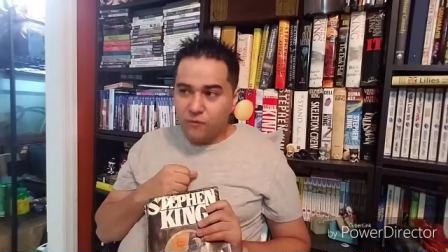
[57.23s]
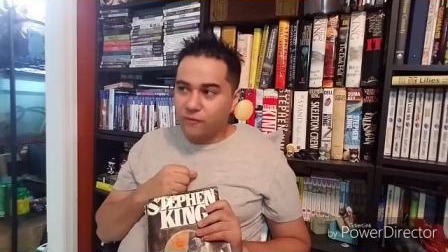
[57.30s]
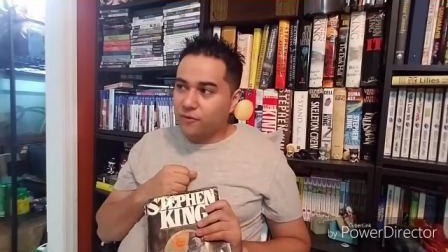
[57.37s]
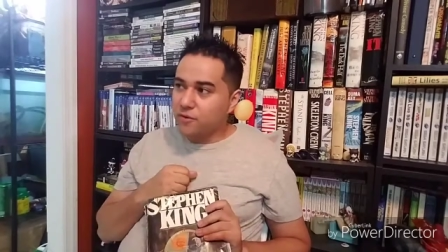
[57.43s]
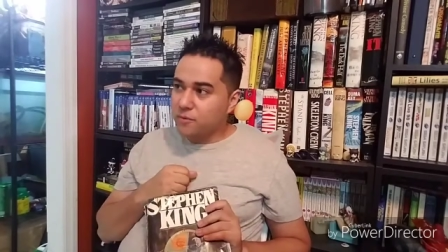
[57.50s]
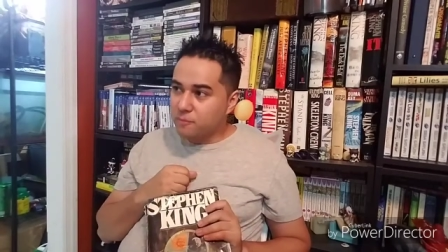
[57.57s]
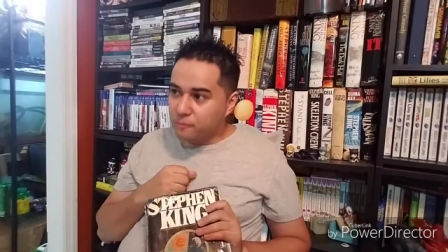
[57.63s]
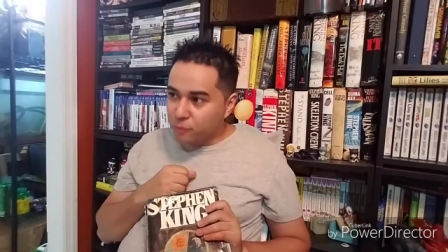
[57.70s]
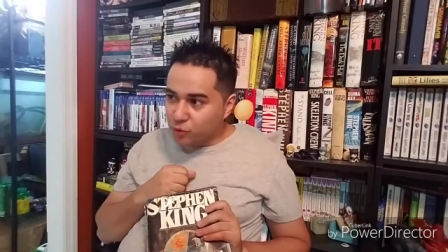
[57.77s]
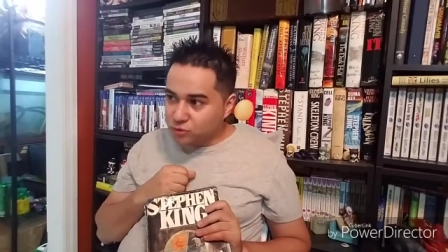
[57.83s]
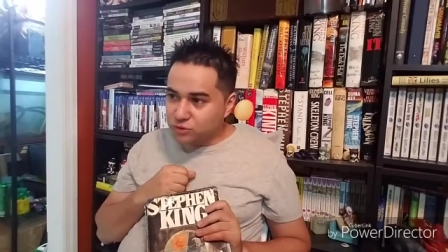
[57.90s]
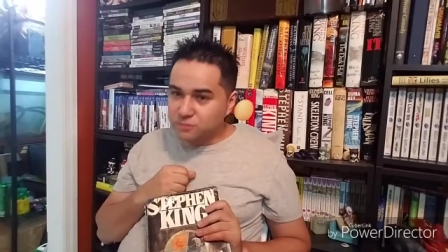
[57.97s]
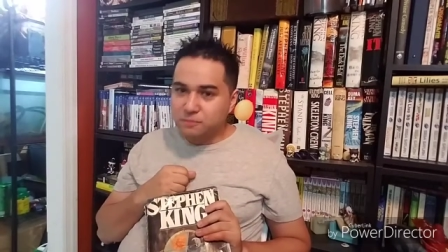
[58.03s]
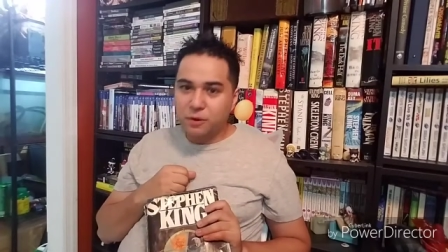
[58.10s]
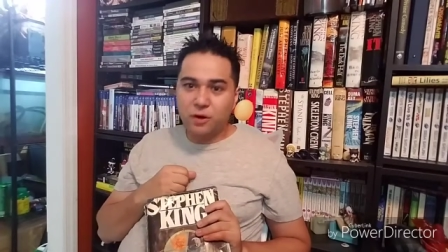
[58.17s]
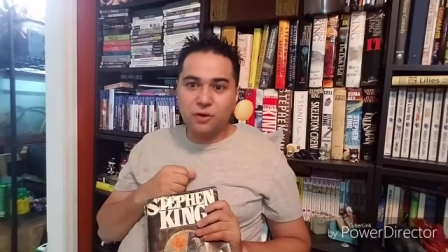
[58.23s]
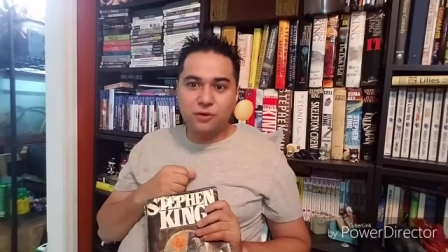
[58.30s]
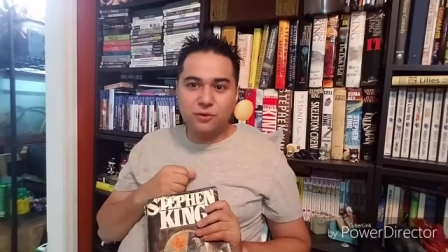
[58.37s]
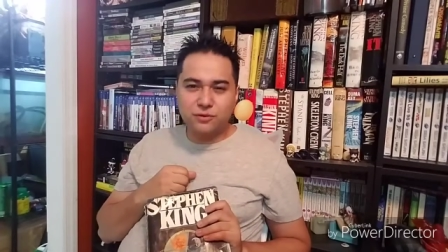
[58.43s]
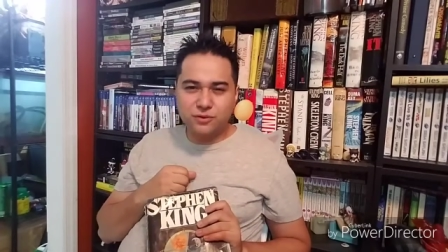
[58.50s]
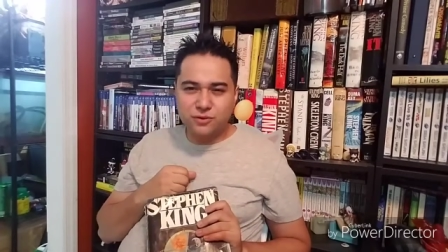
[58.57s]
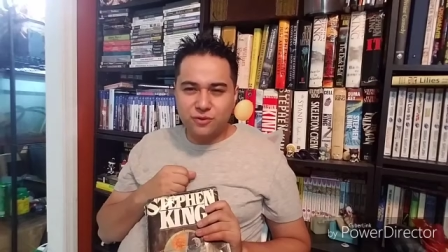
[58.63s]
for the most part,
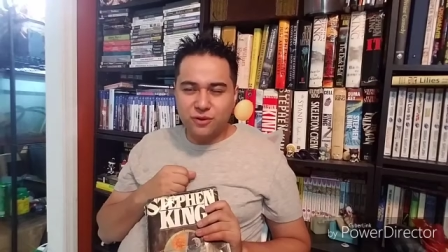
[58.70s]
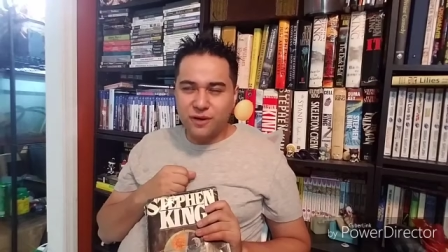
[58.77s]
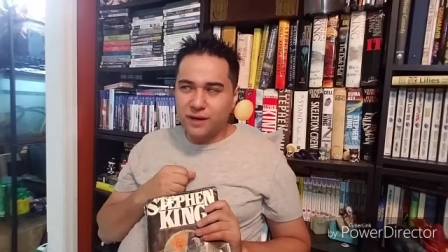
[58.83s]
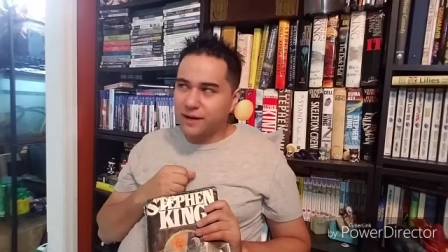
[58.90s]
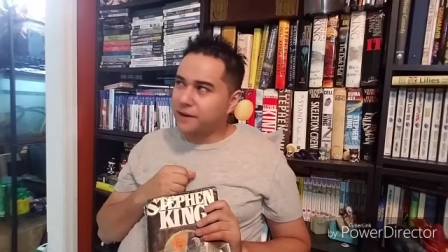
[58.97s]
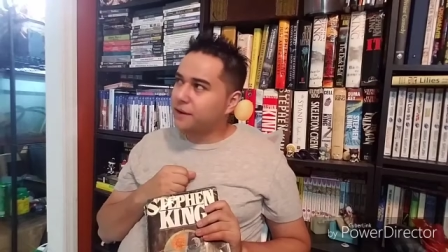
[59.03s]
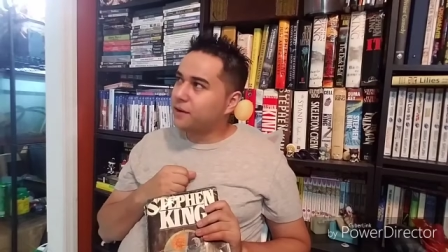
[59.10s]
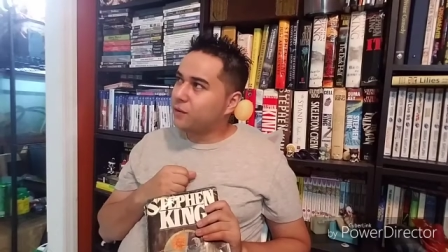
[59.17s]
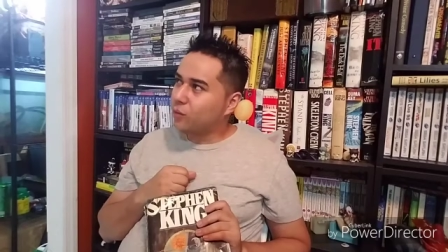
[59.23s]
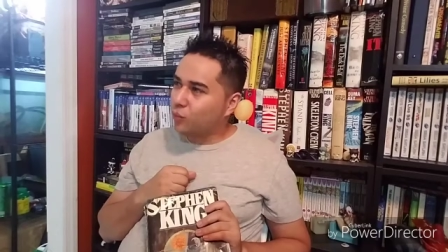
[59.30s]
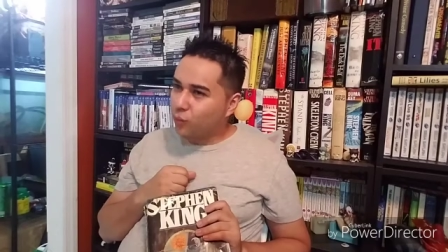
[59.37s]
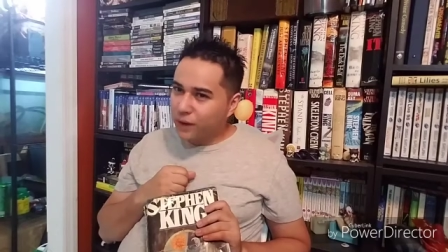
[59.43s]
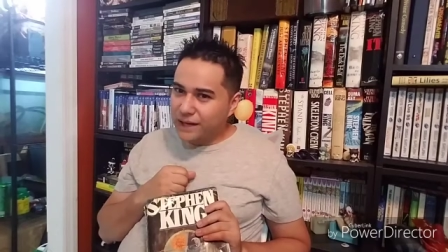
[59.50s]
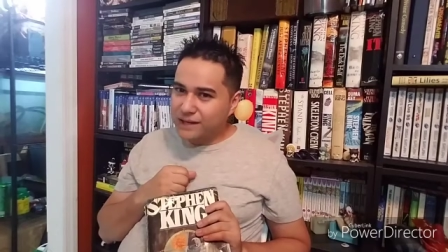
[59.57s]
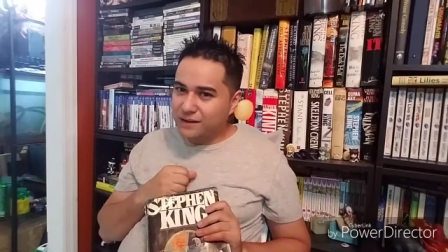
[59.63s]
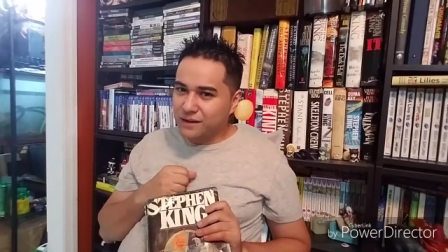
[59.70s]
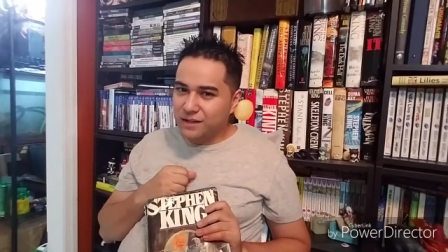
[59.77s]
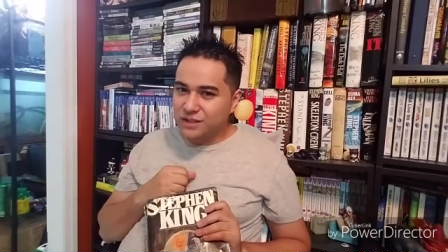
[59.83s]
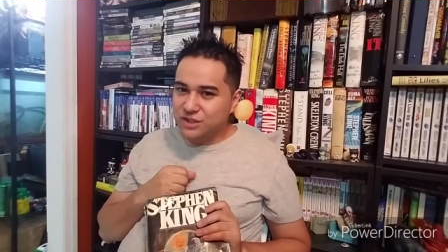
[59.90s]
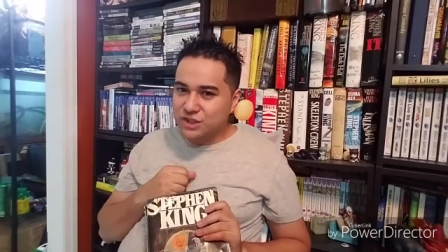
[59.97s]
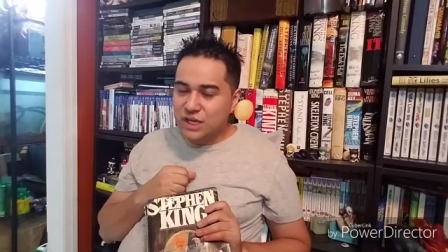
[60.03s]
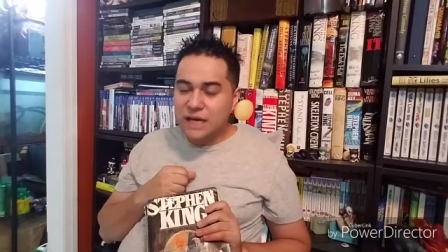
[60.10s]
the story went
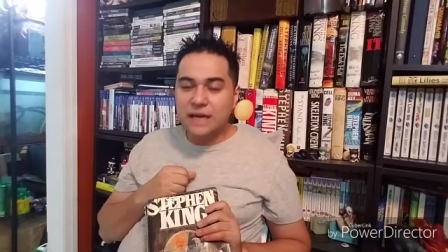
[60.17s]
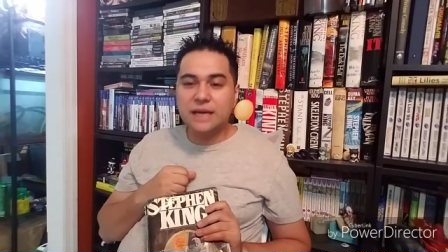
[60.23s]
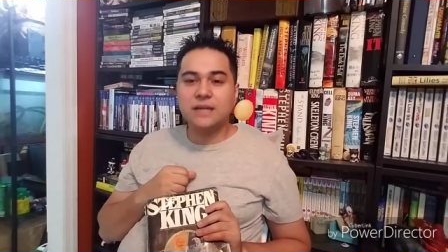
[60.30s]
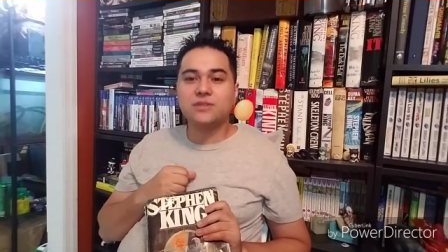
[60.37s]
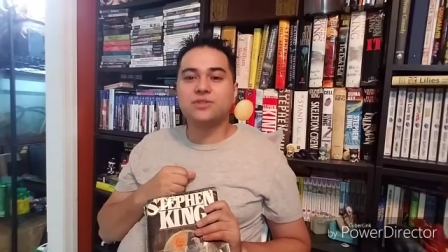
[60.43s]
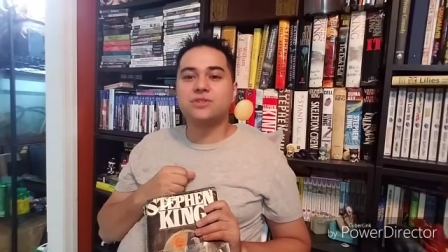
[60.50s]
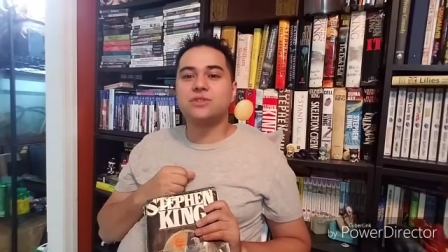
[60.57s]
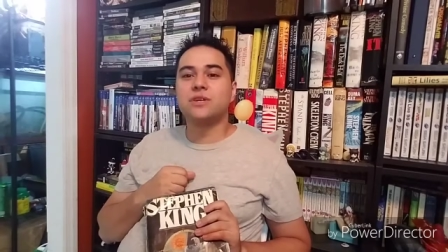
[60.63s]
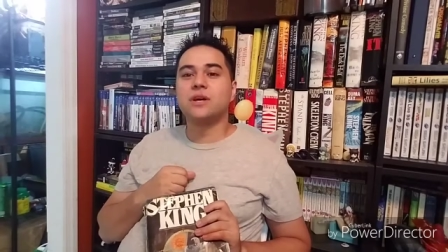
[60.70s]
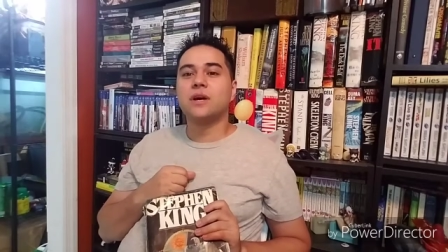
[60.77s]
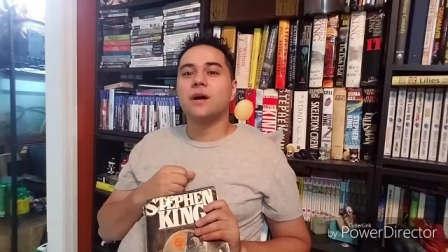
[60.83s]
unchanged